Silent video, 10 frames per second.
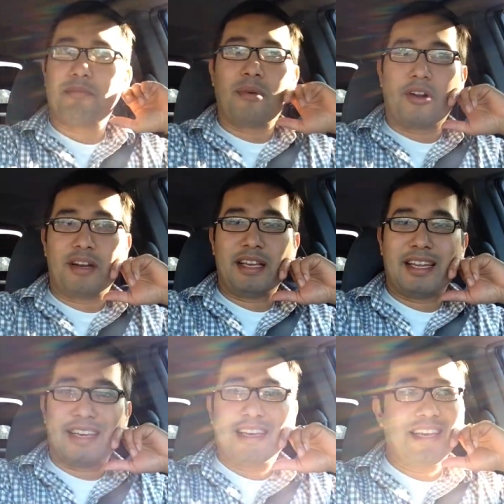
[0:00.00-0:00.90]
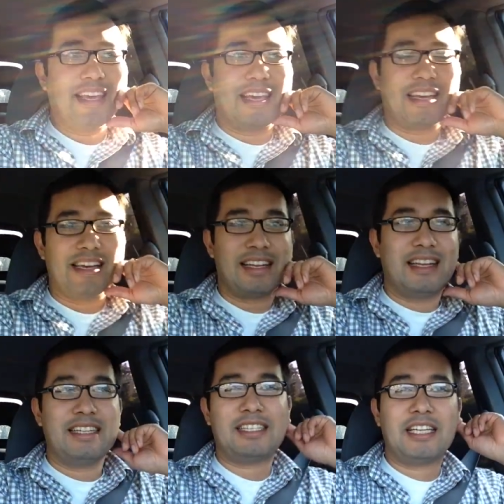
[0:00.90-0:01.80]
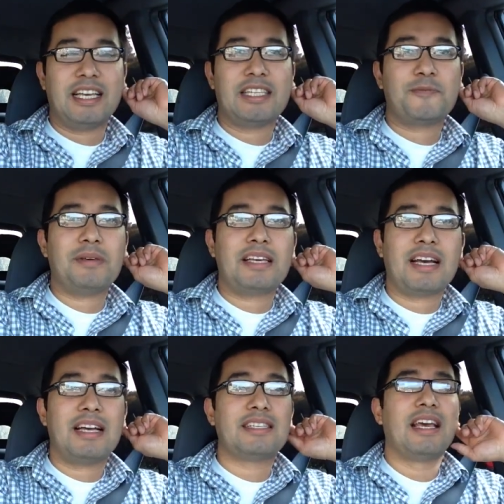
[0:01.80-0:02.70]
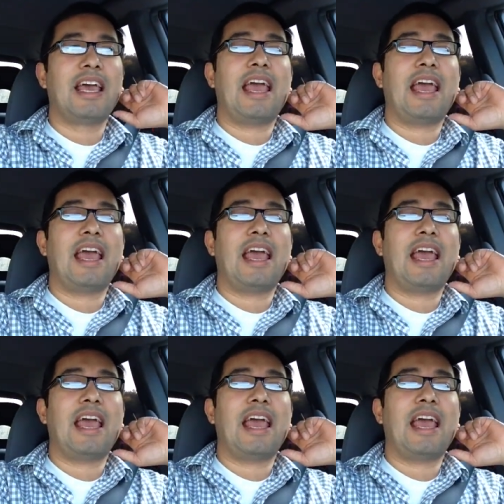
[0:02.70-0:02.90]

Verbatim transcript: market it. And it, it, it's because